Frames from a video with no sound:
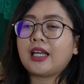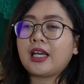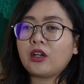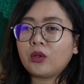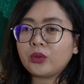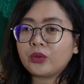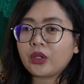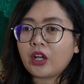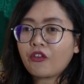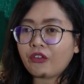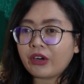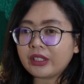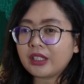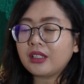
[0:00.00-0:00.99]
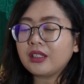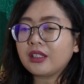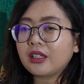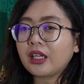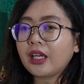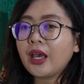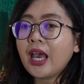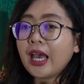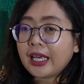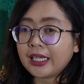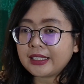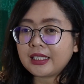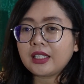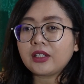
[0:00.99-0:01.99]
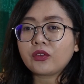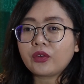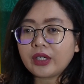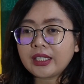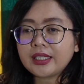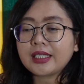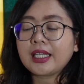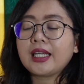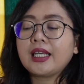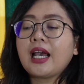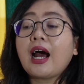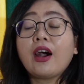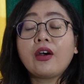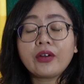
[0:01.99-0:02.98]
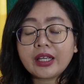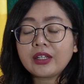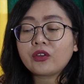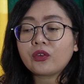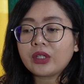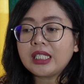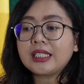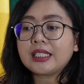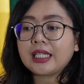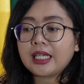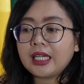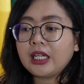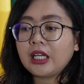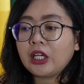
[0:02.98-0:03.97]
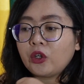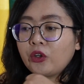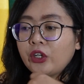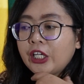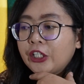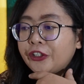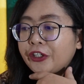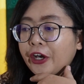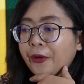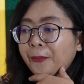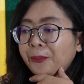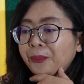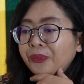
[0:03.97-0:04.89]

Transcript: and also infertility are increasing in Indonesia.